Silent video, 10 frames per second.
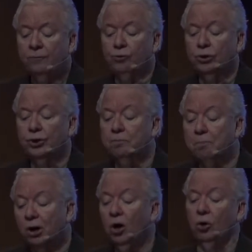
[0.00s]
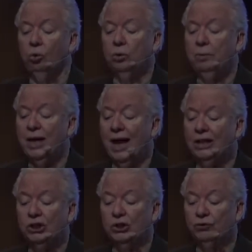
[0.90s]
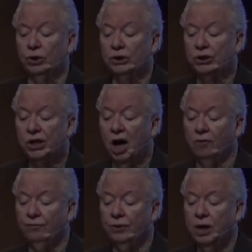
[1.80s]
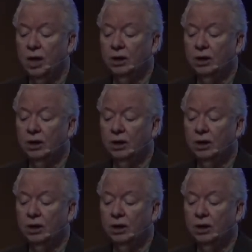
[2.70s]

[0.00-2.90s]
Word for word: for tomorrow will be anxious for itself.